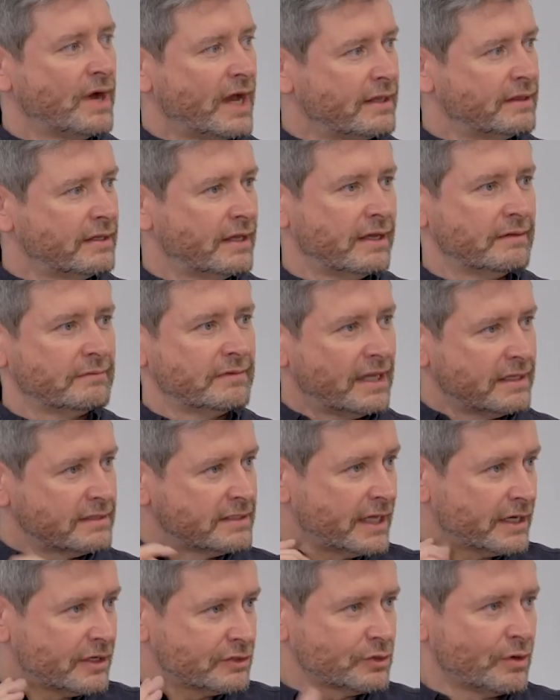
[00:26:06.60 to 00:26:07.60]
in that it's
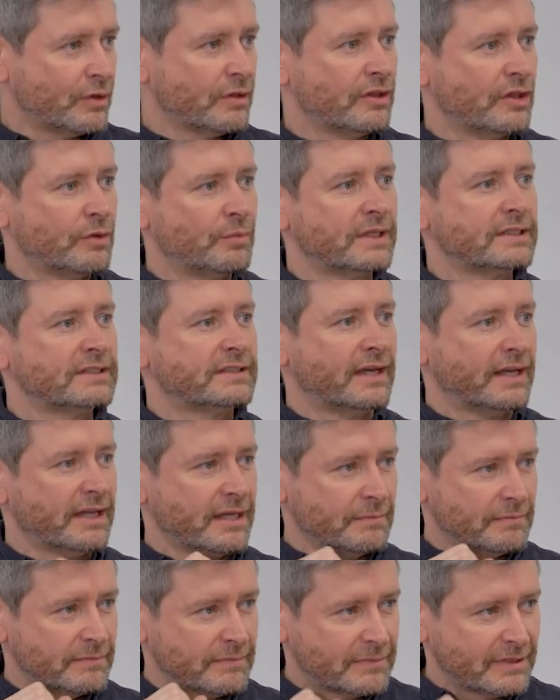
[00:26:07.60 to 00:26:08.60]
hitting us all at the one
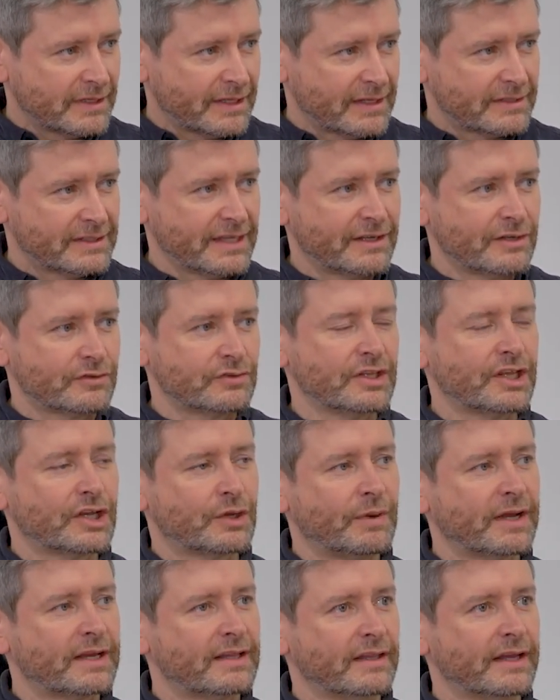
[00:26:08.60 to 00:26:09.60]
time. It's hitting us really
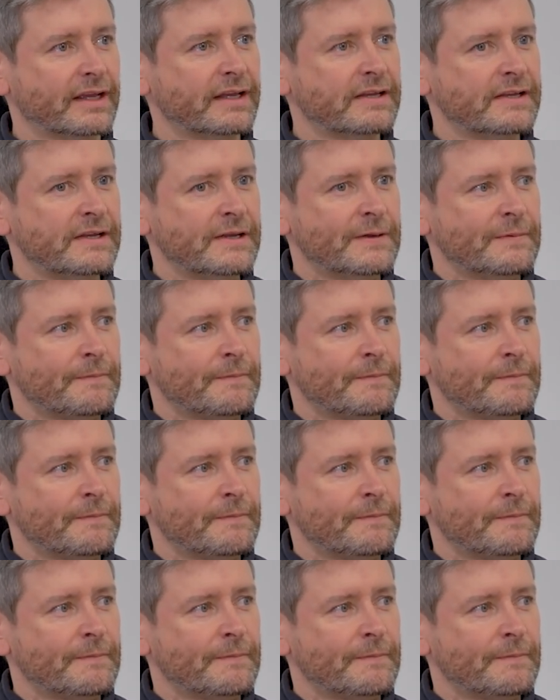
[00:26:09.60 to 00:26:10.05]
quickly.